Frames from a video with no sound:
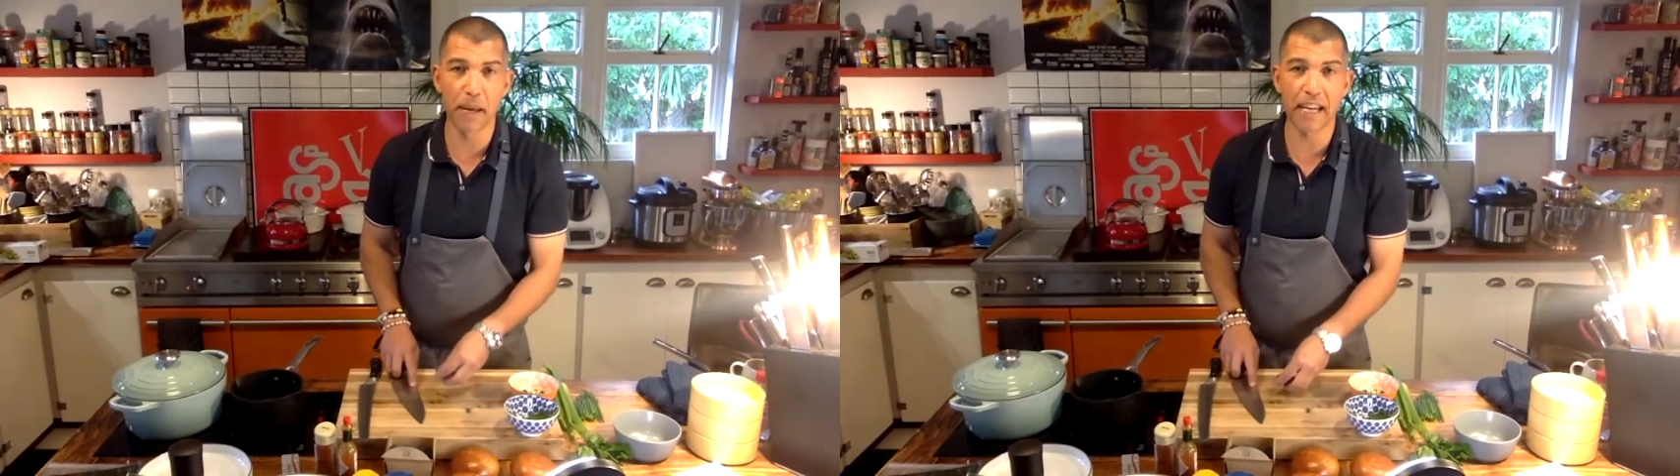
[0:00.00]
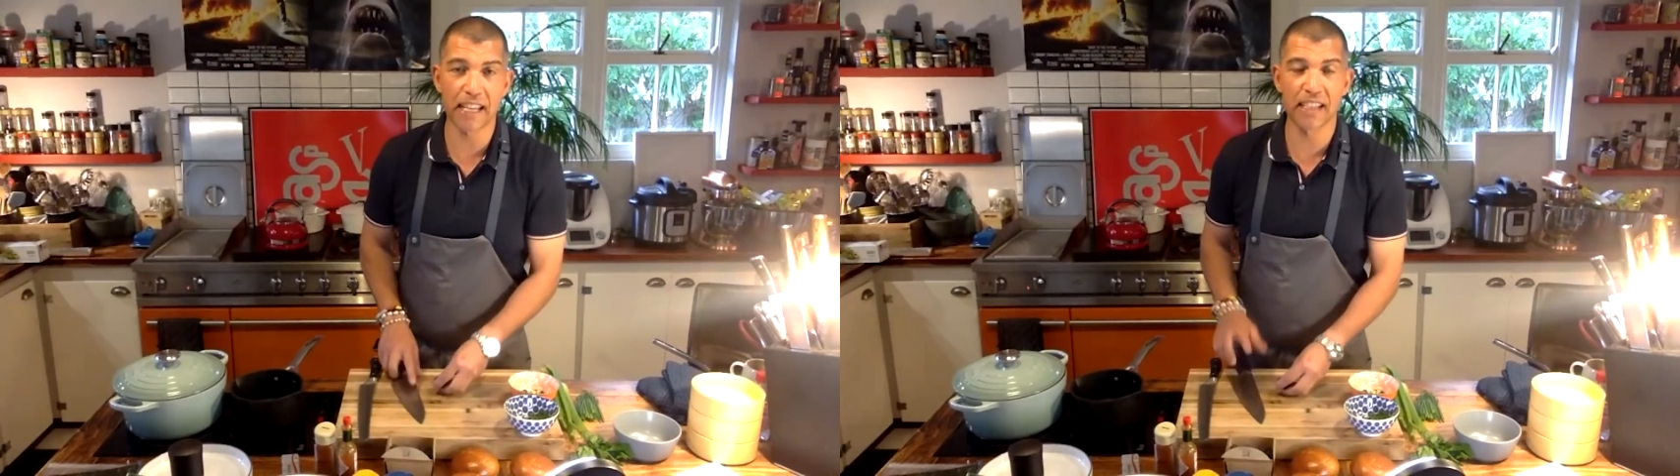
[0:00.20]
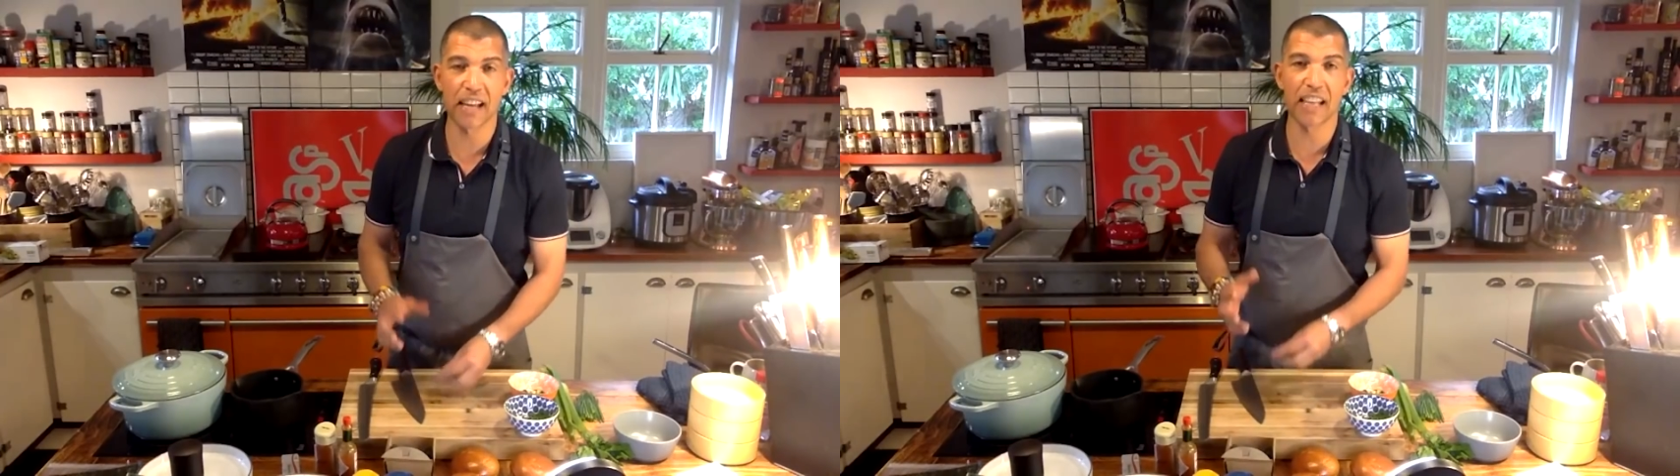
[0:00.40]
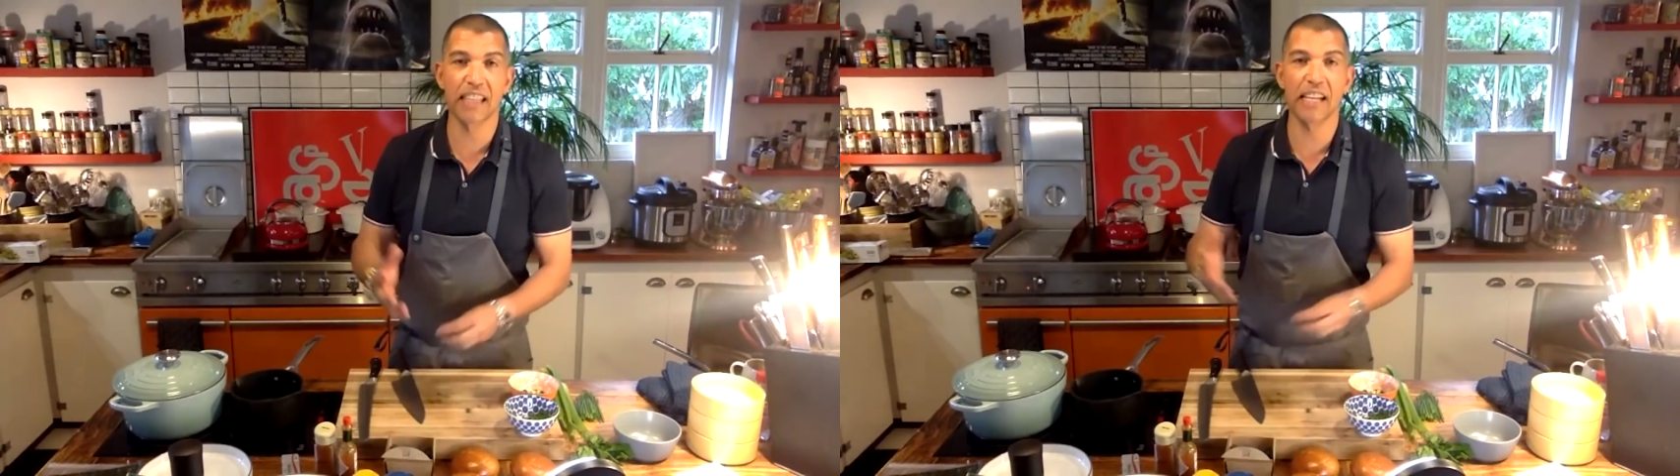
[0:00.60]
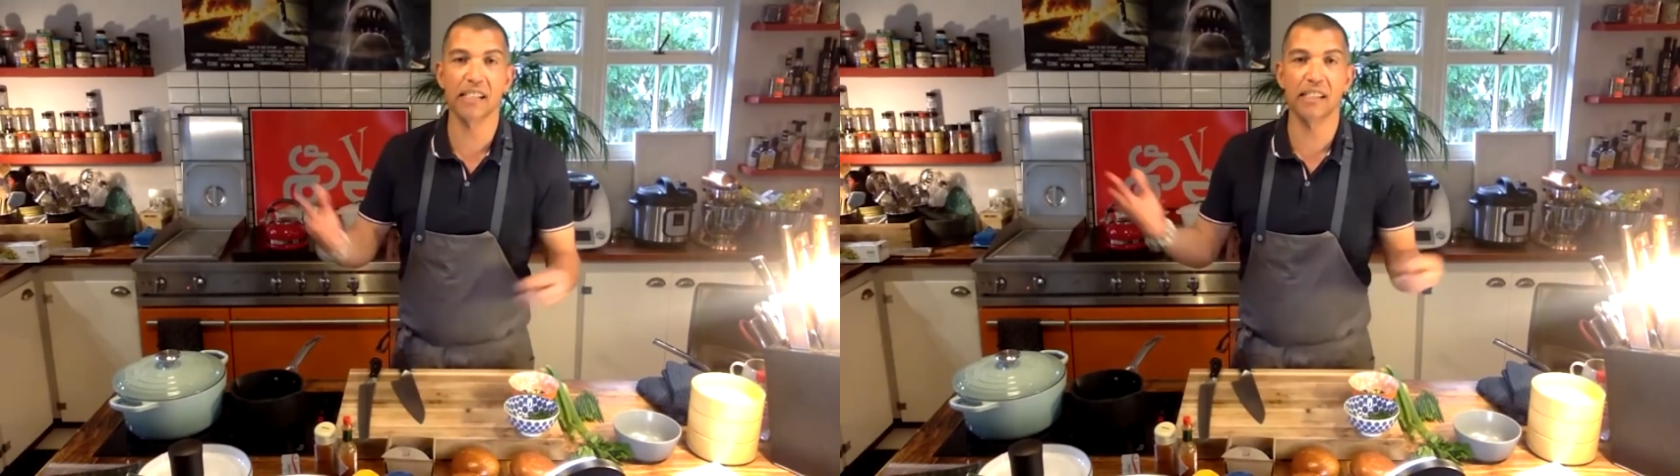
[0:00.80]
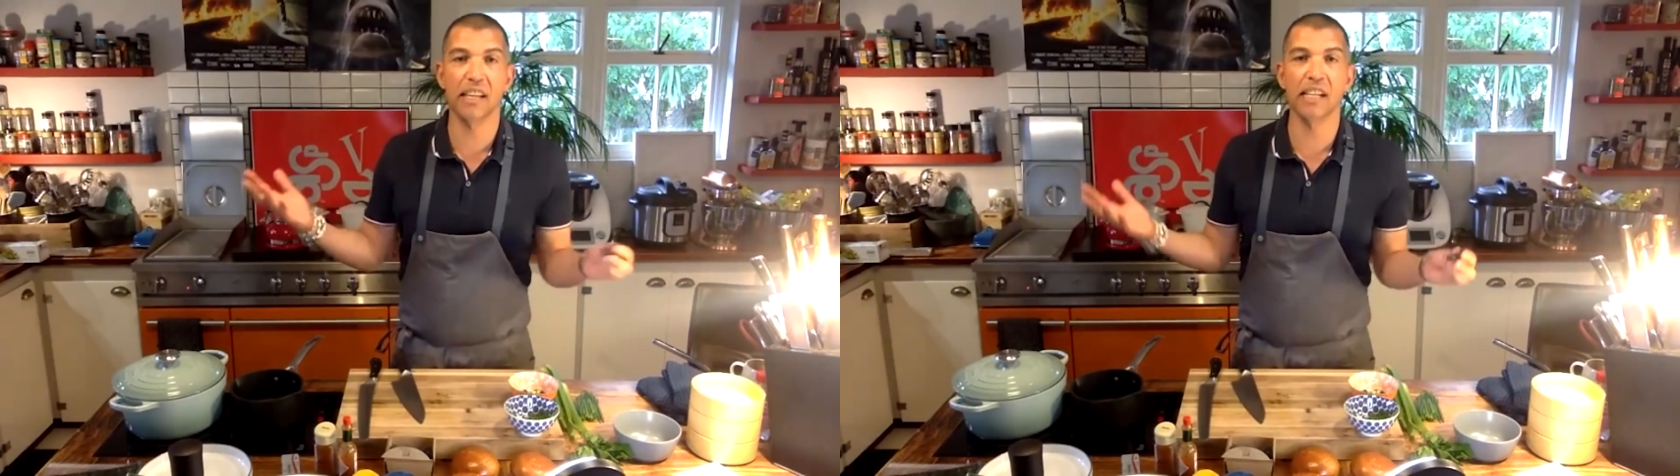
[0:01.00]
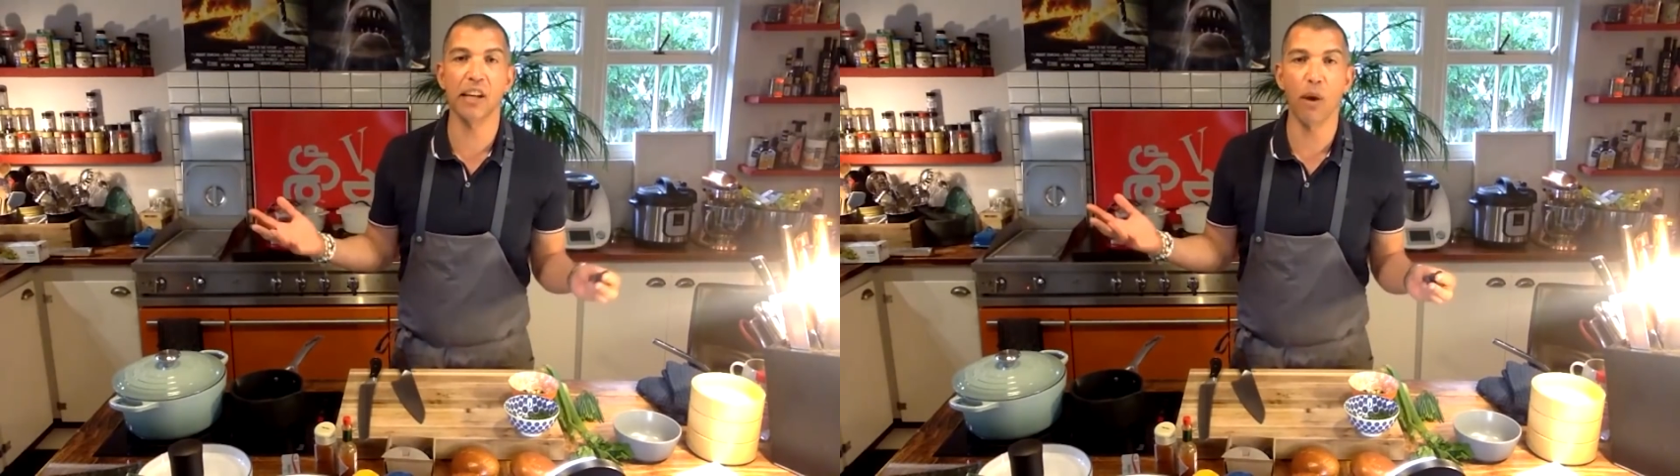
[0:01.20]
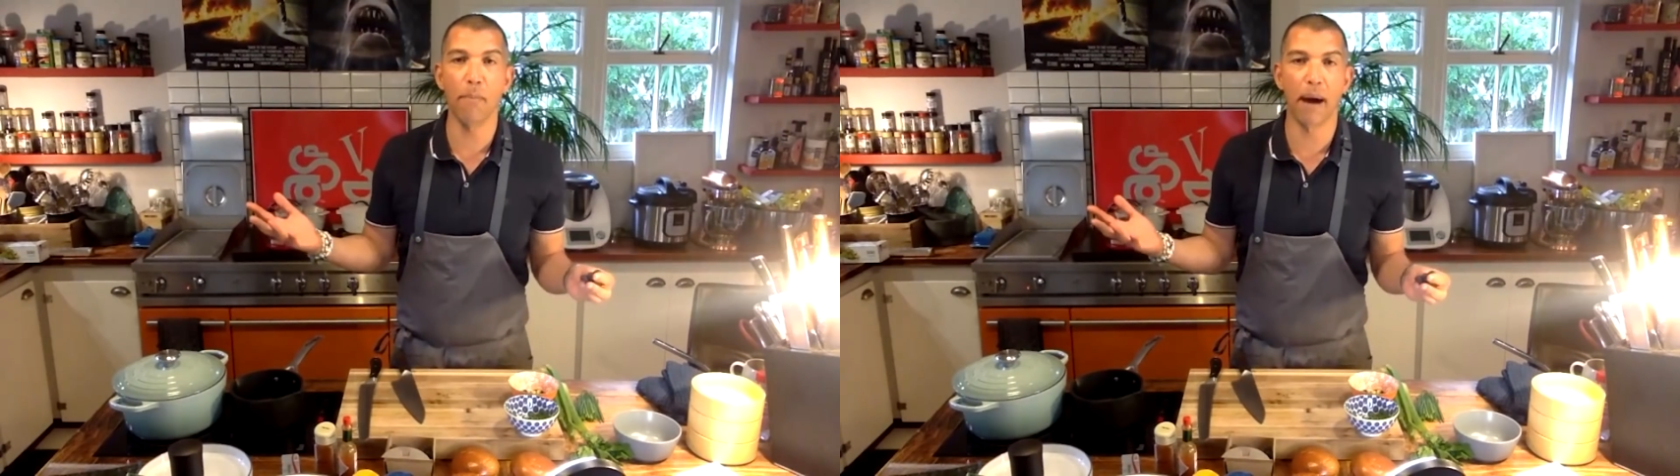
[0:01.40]
big and they're
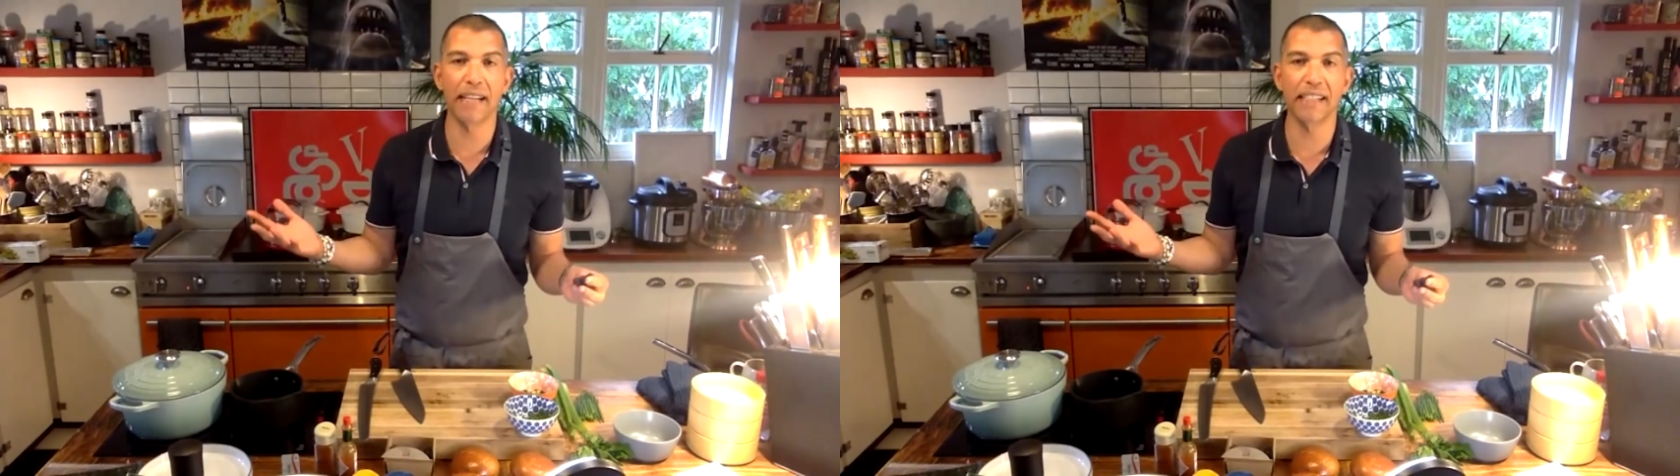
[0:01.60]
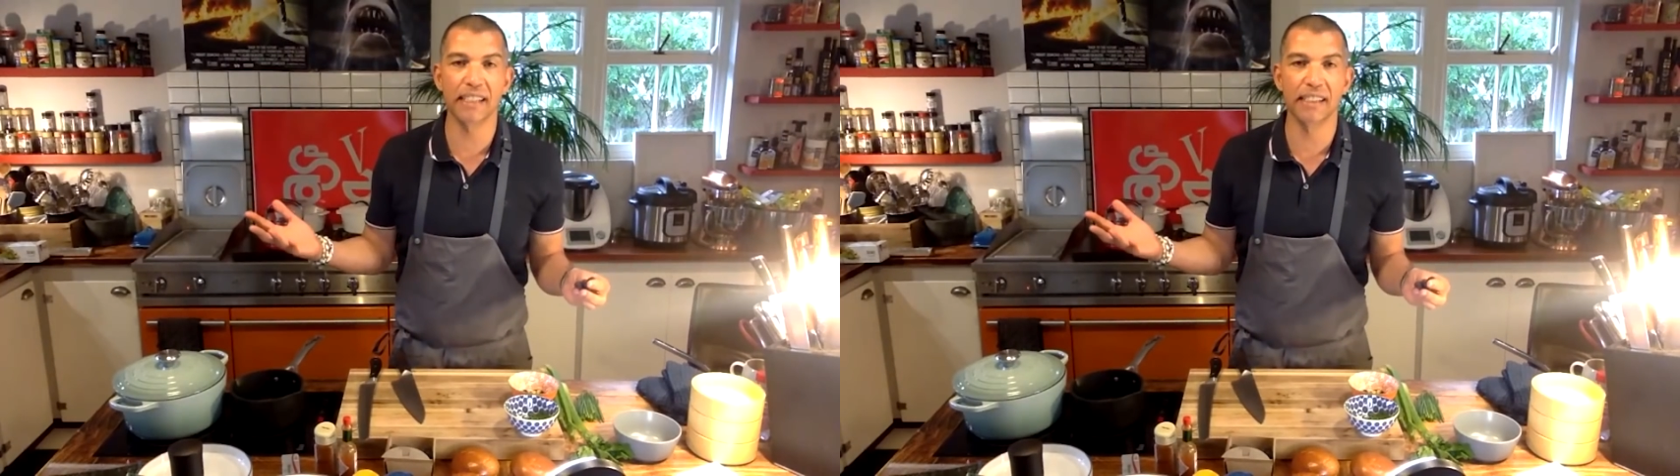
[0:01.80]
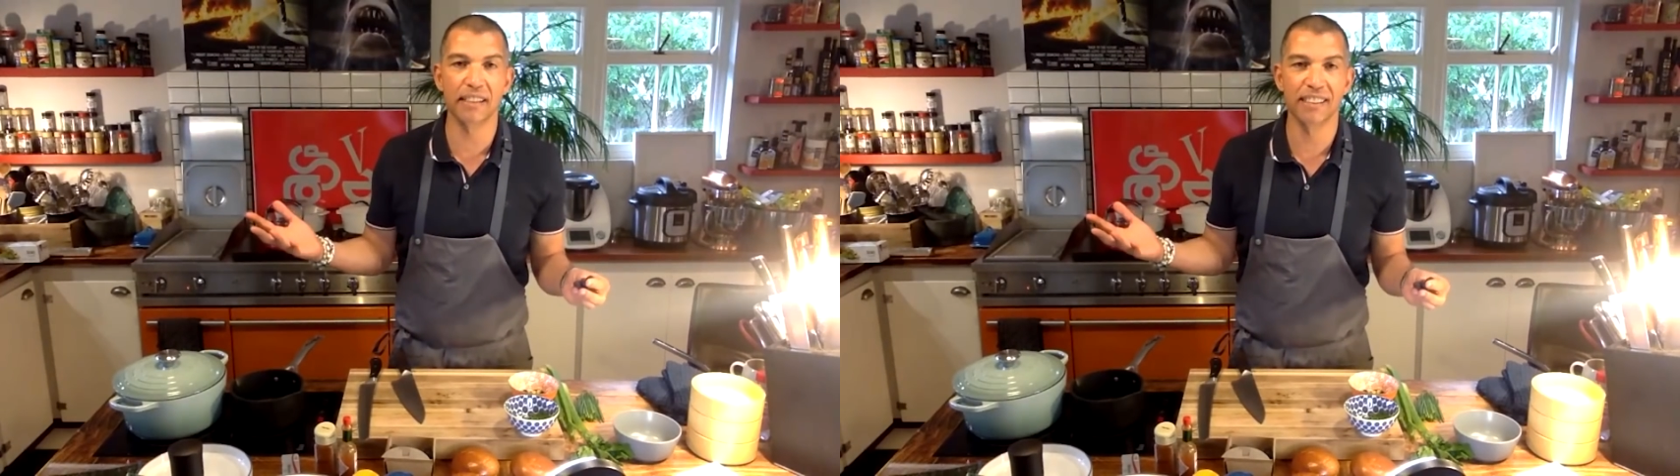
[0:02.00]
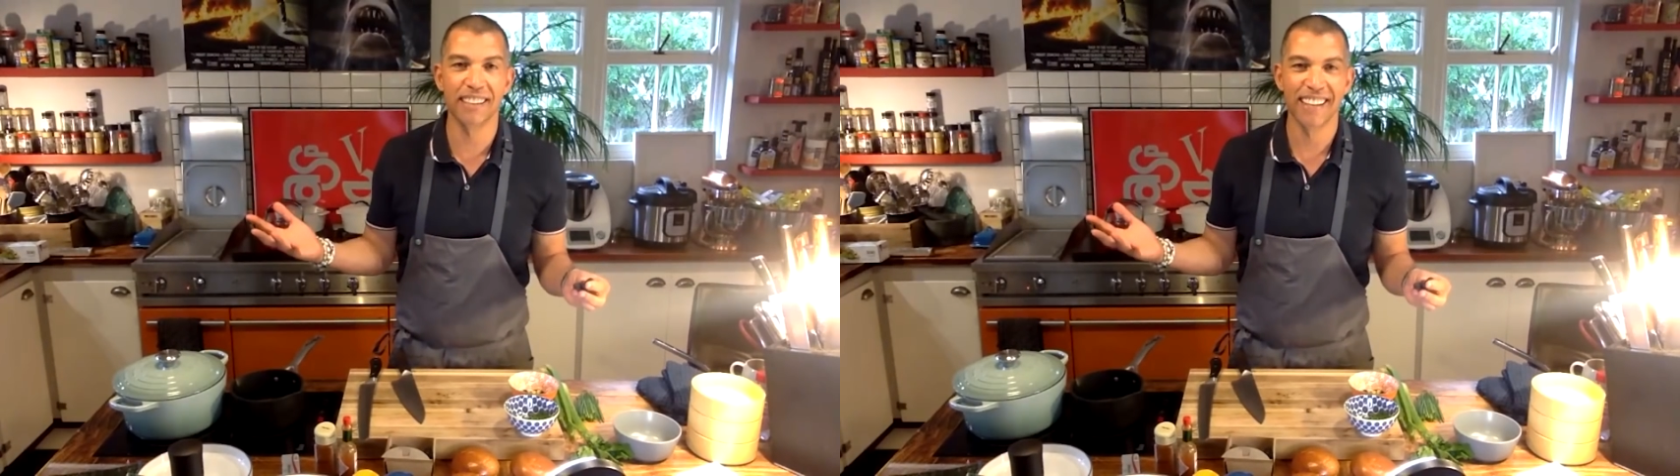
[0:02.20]
so abundant.